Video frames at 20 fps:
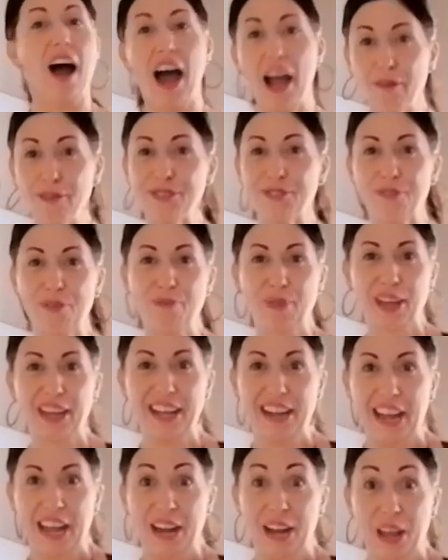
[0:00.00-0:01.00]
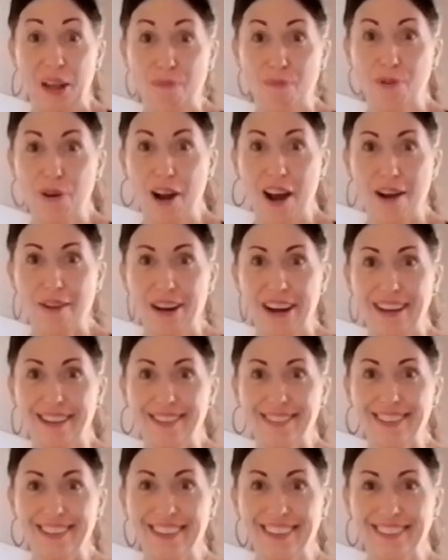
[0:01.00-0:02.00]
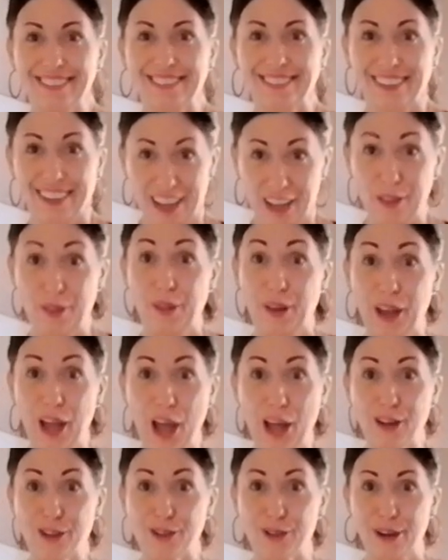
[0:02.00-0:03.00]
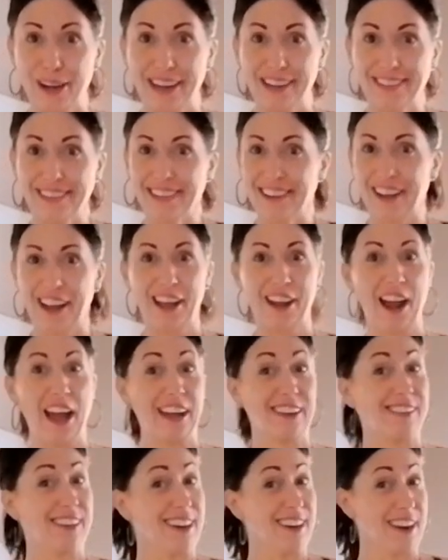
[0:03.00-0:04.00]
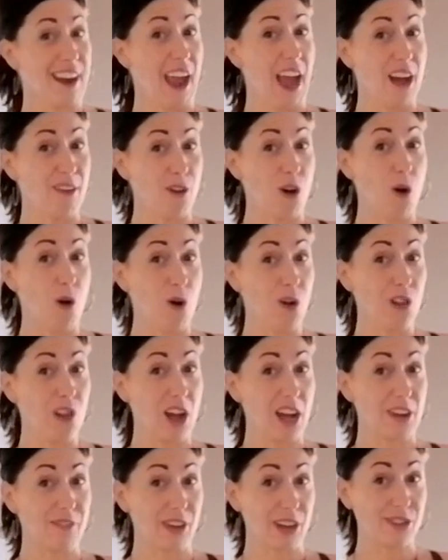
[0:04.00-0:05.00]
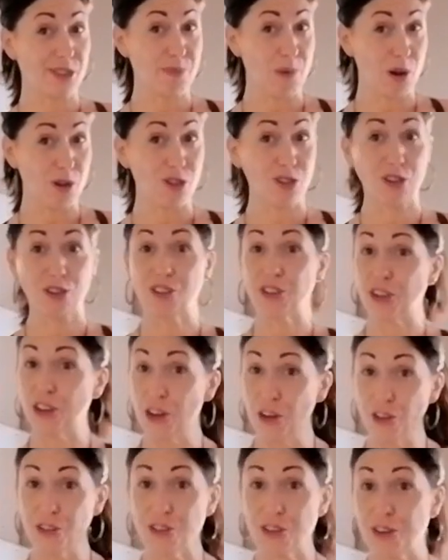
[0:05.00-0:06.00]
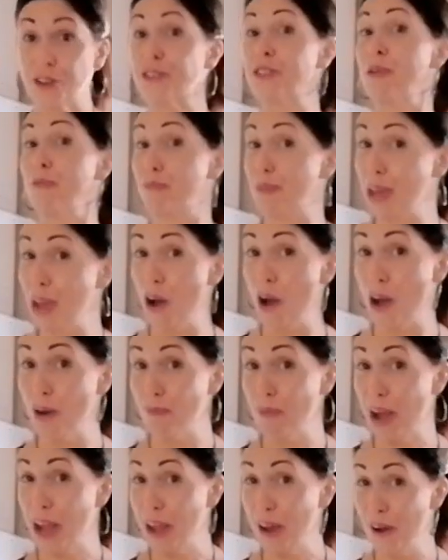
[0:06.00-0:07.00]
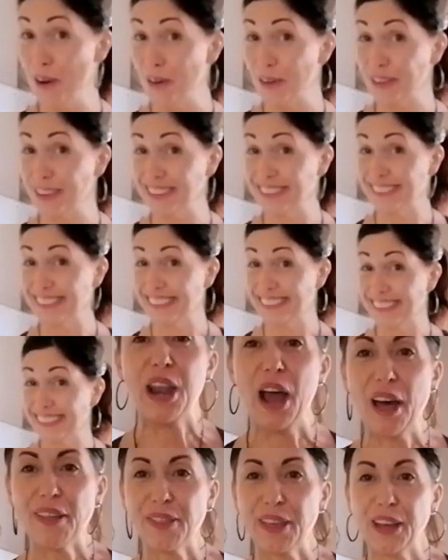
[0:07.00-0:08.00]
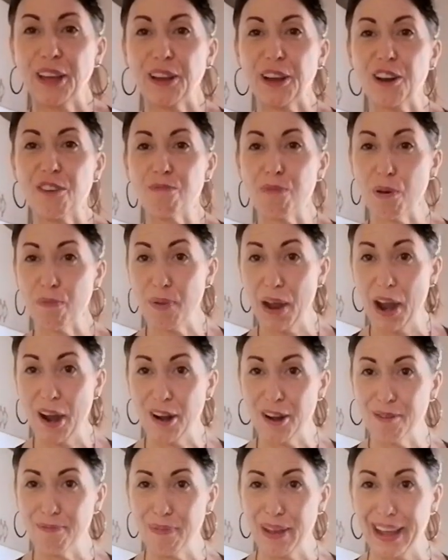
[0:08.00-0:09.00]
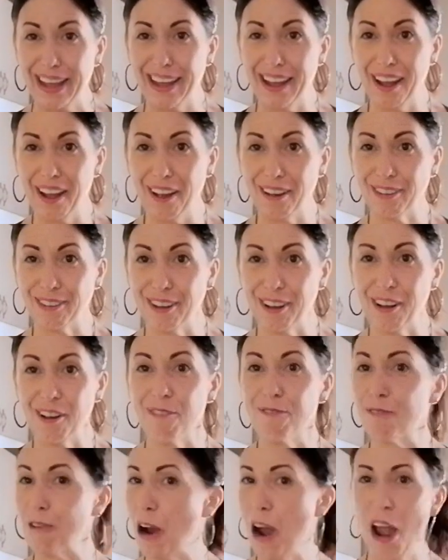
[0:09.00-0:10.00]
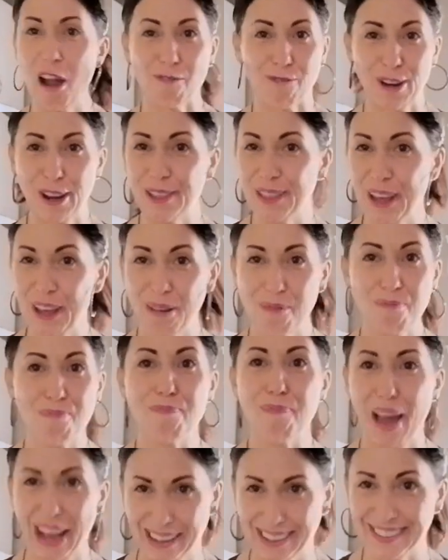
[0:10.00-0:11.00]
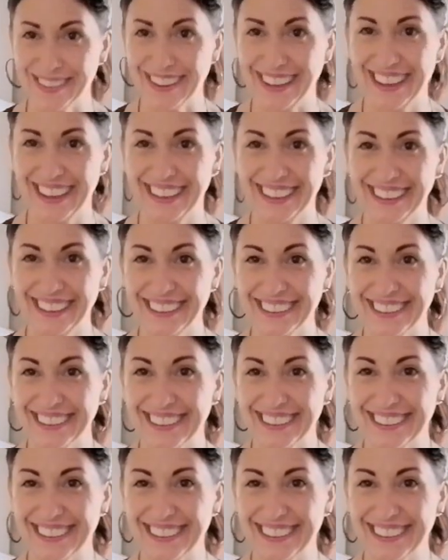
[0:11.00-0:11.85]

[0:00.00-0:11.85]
I was from the Canadian prairies, in the country, and I didn't have a whole lot of exposure to cultures beyond my own. Nothing could have prepared me for everything Mexican.